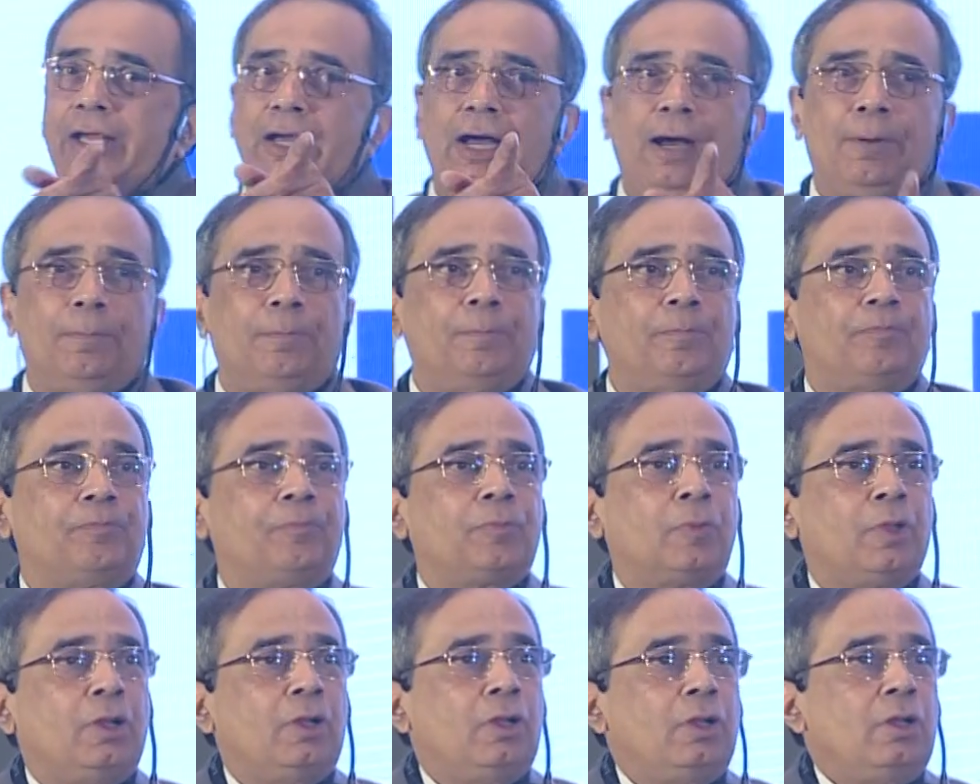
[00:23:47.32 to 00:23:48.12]
come.
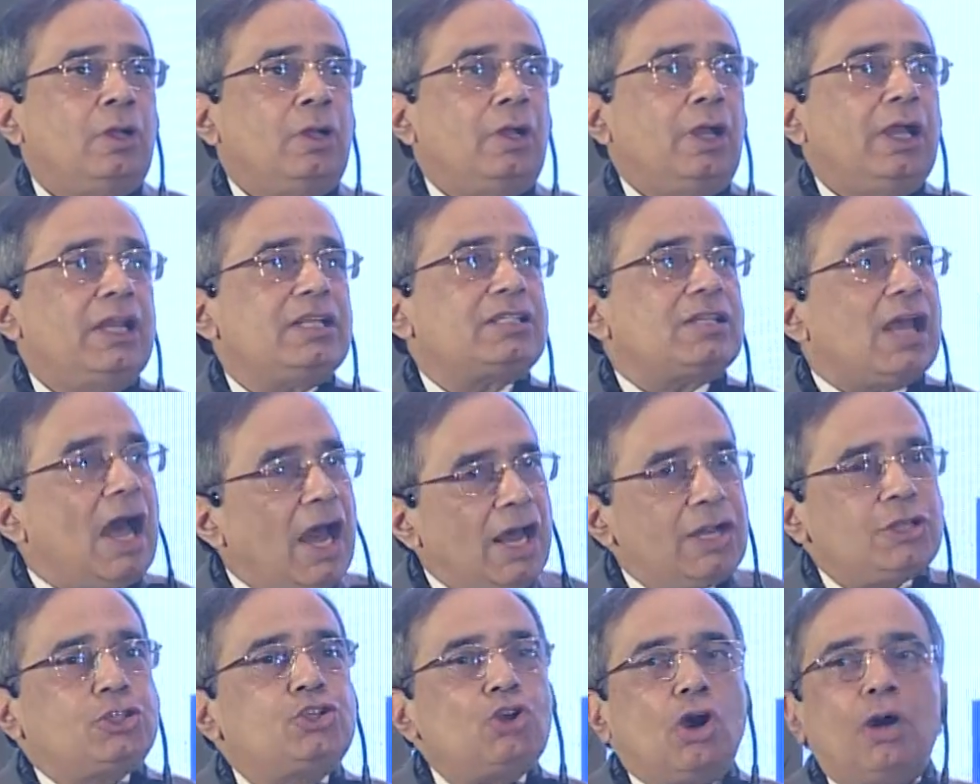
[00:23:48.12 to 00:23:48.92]
It's
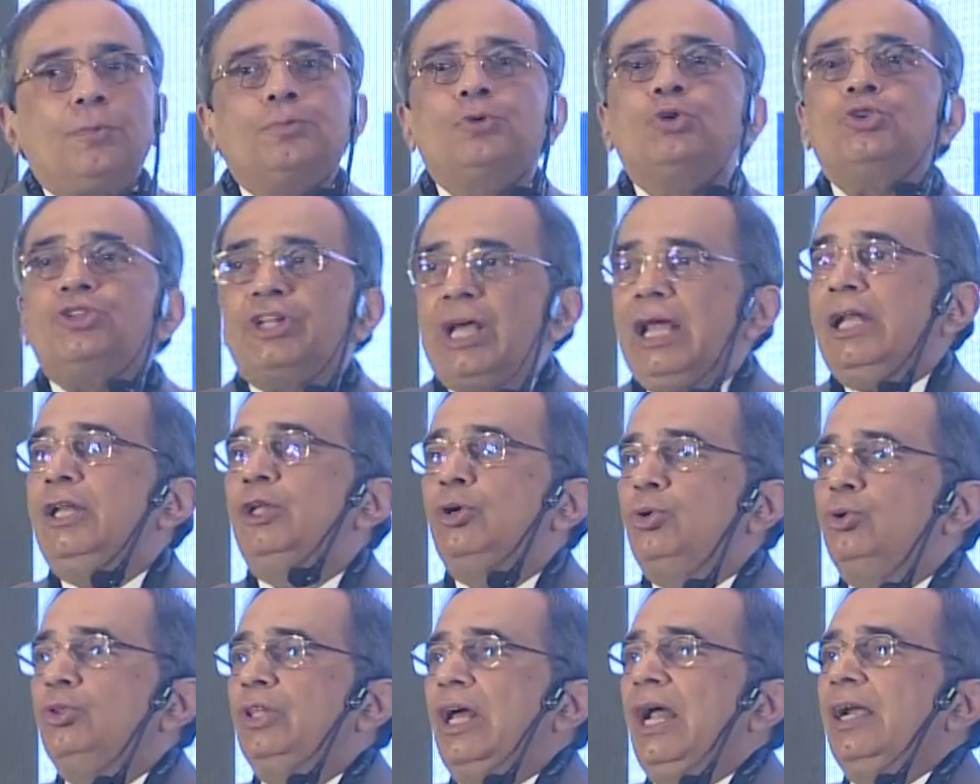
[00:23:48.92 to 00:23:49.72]
our job to tell
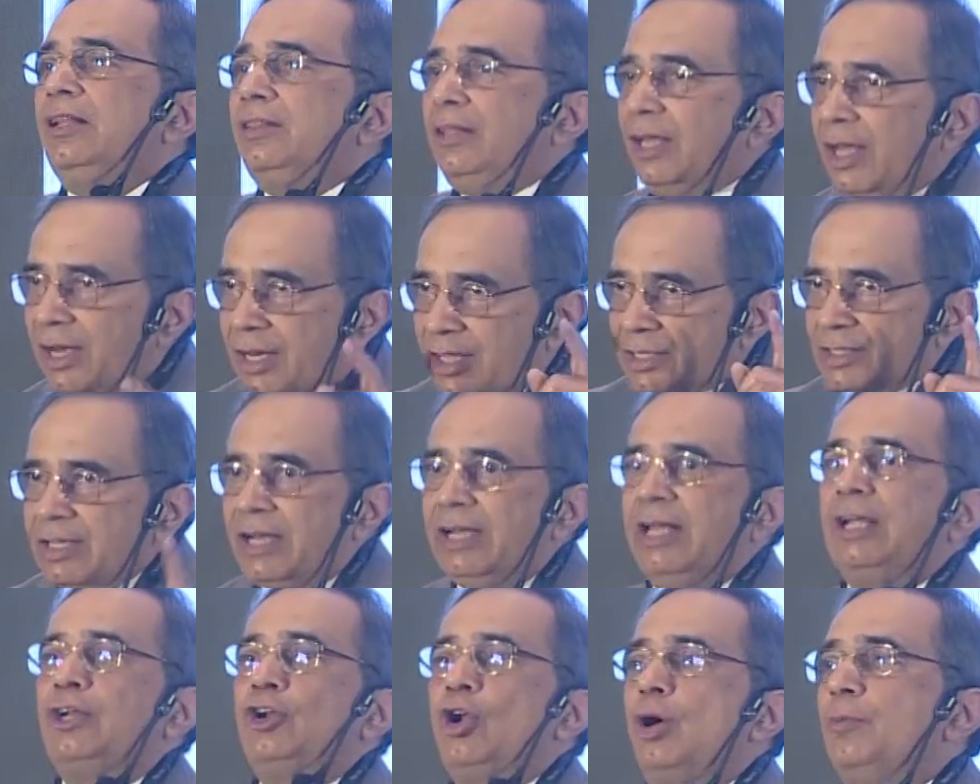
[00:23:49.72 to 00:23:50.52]
you that there is
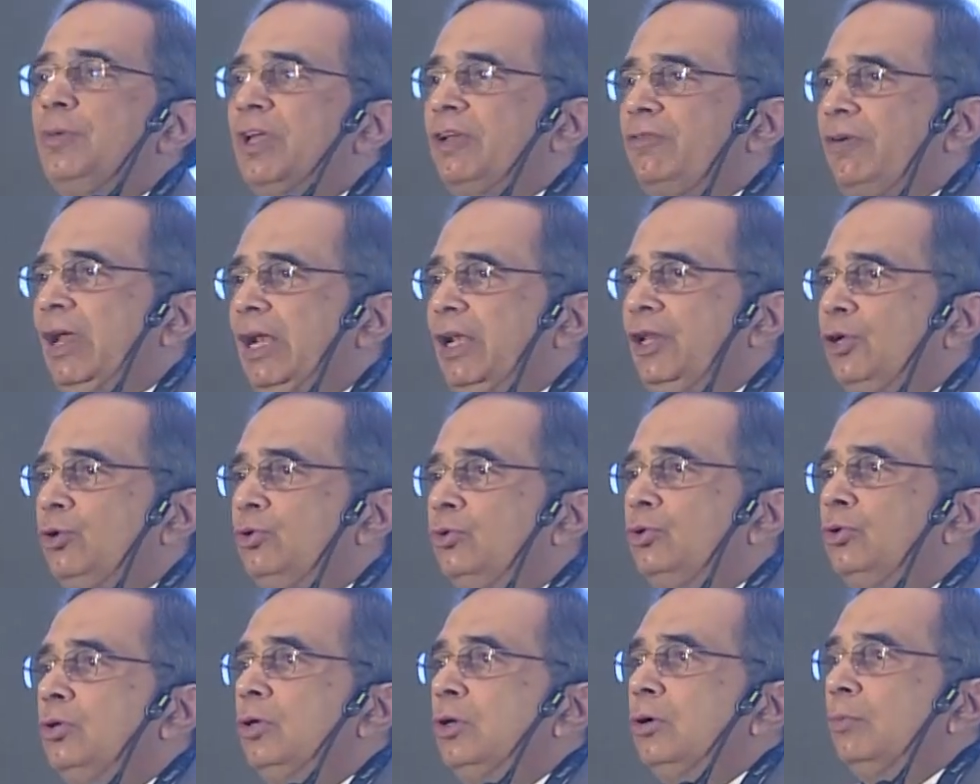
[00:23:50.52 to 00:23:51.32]
an economic
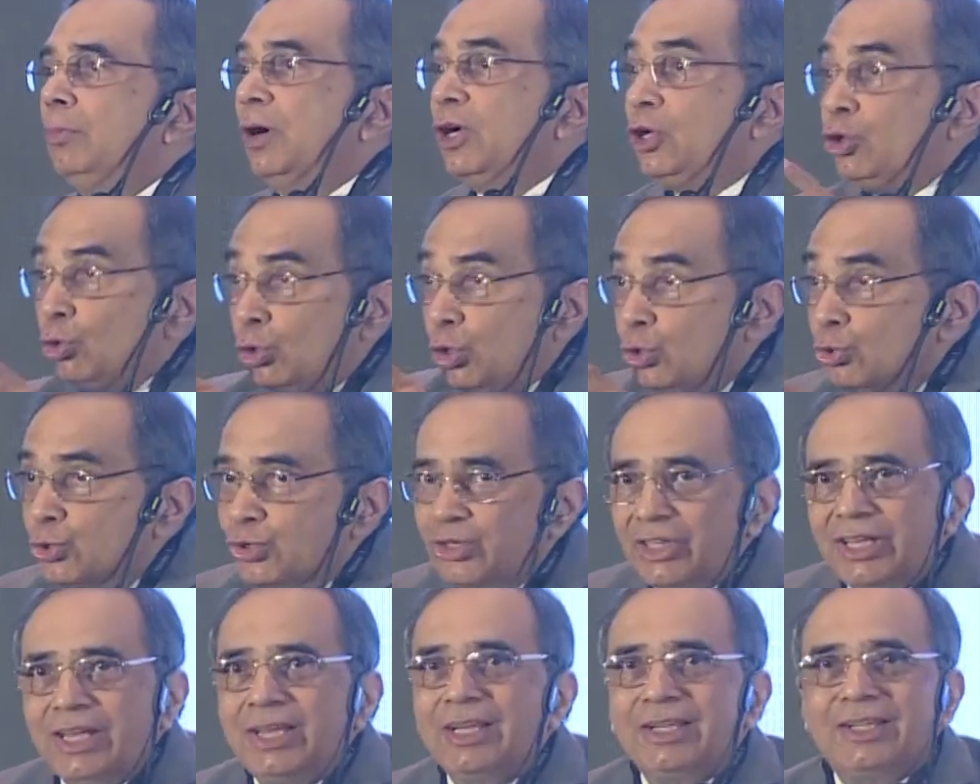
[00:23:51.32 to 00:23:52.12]
value, but do you
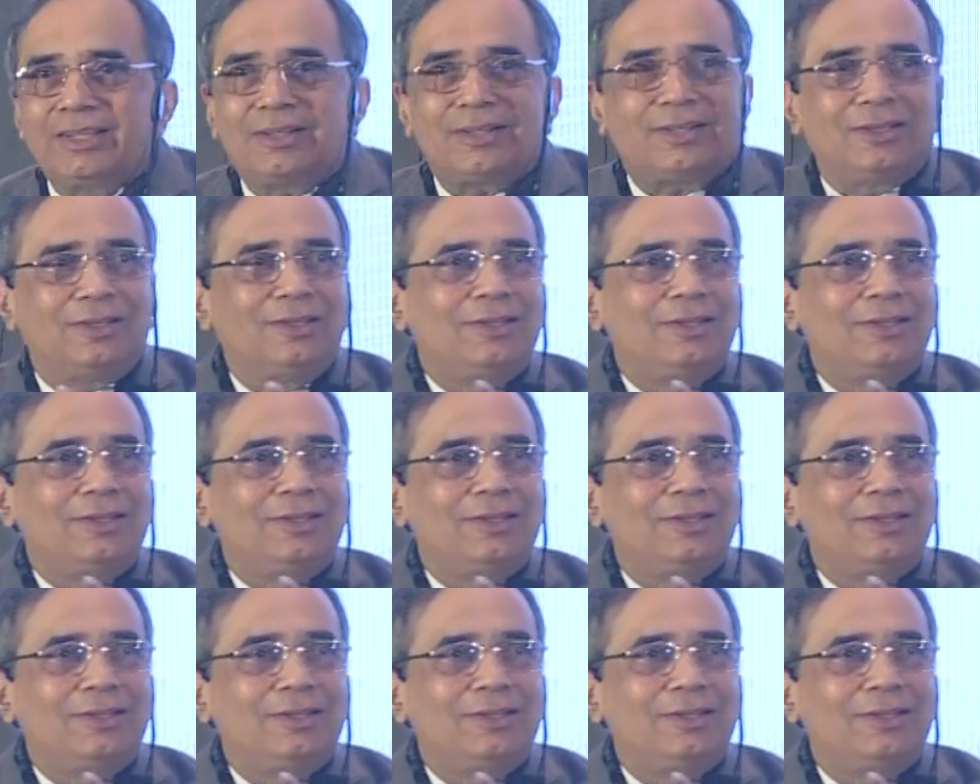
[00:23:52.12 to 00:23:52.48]
see it?